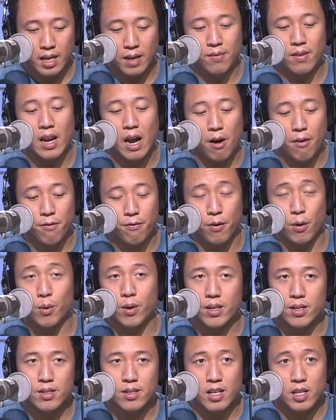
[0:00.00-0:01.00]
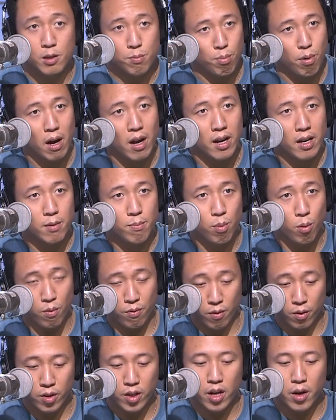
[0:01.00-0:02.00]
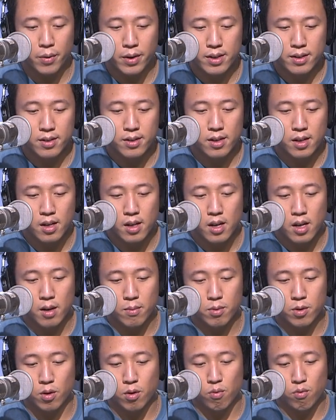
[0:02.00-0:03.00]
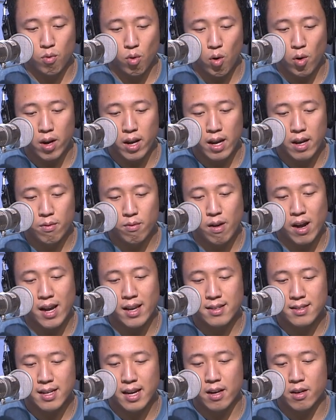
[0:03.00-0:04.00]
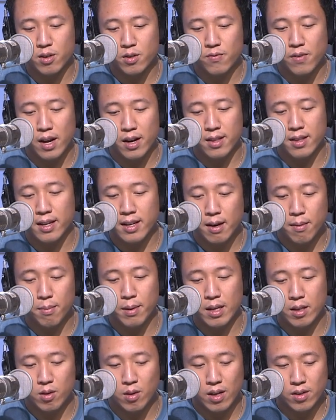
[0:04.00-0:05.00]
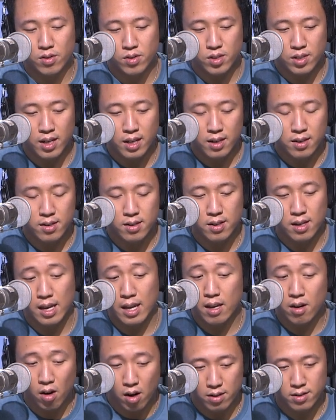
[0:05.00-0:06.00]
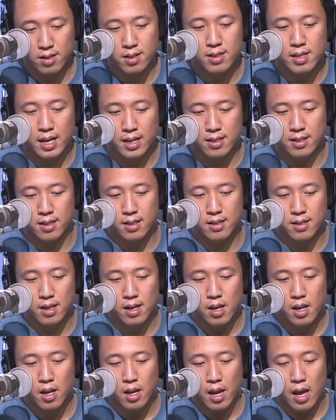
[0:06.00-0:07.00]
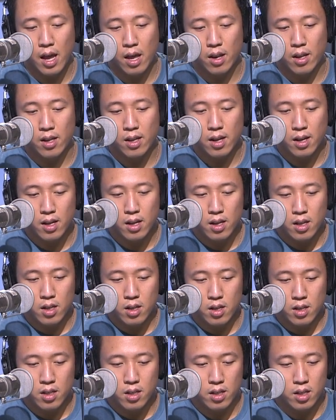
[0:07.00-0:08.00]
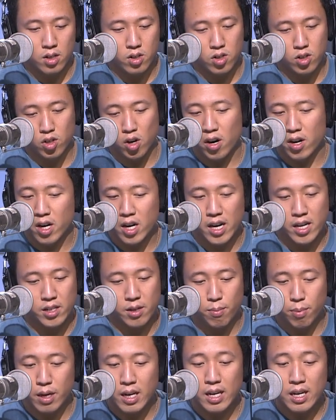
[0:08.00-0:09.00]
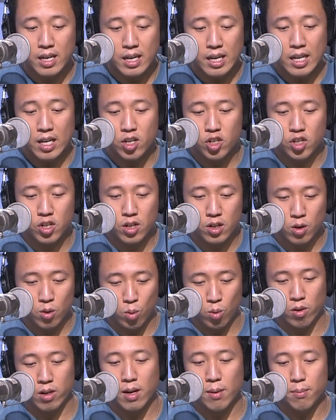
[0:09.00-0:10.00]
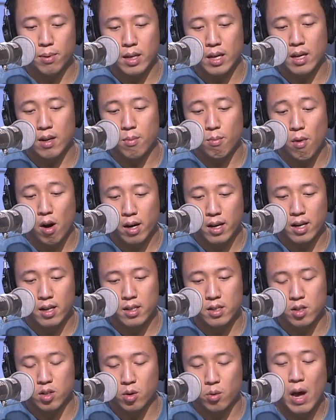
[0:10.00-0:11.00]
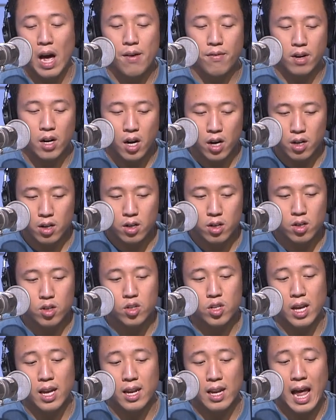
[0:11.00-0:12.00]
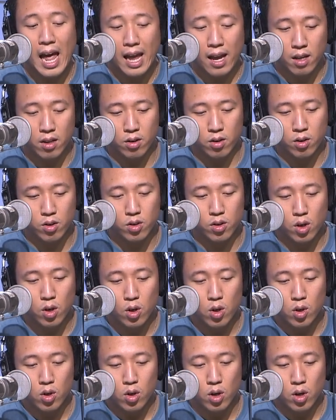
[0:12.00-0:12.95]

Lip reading: given how focused its product portfolio is. So Roy and Ryan Siders founded the company in 2006 in Austin, Texas. And this started as a pretty niche cooler company marketed to avid hunters and anglers.